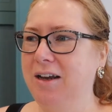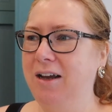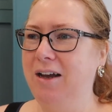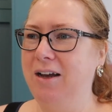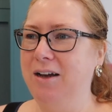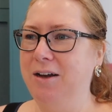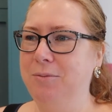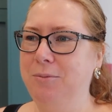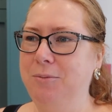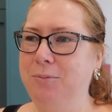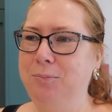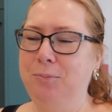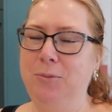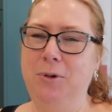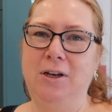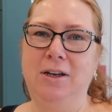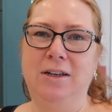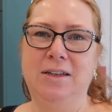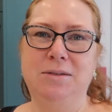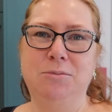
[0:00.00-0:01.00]
But
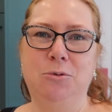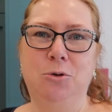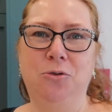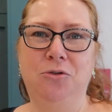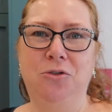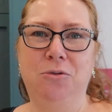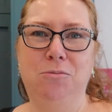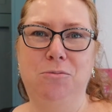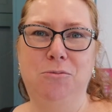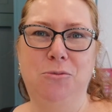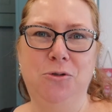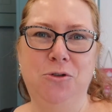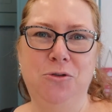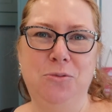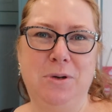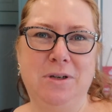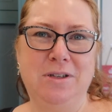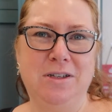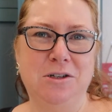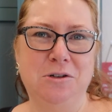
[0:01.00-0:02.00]
it's more for
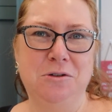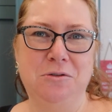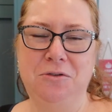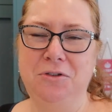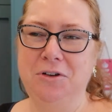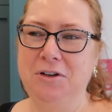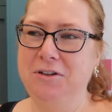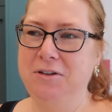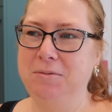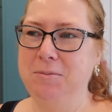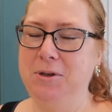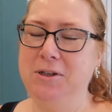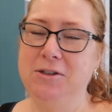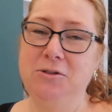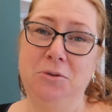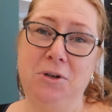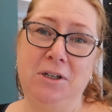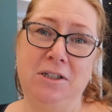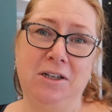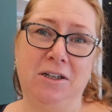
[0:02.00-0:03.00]
myself, but
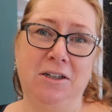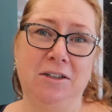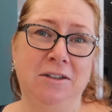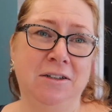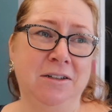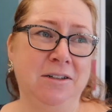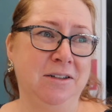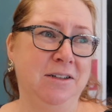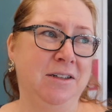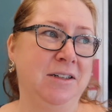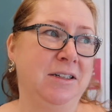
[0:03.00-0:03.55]
it's redone.